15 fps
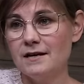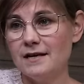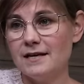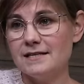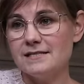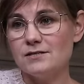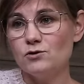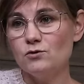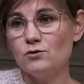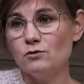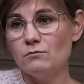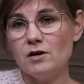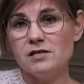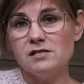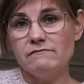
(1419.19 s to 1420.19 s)
It's too
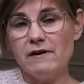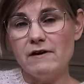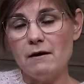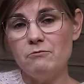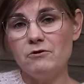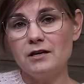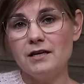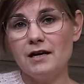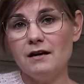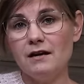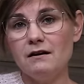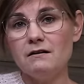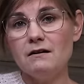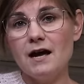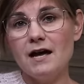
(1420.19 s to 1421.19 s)
much fabric
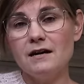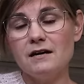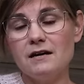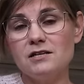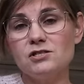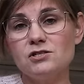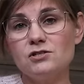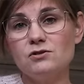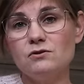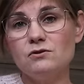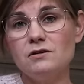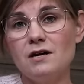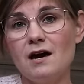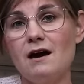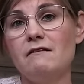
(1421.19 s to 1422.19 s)
here, and I should
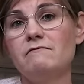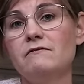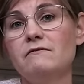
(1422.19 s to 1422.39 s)
have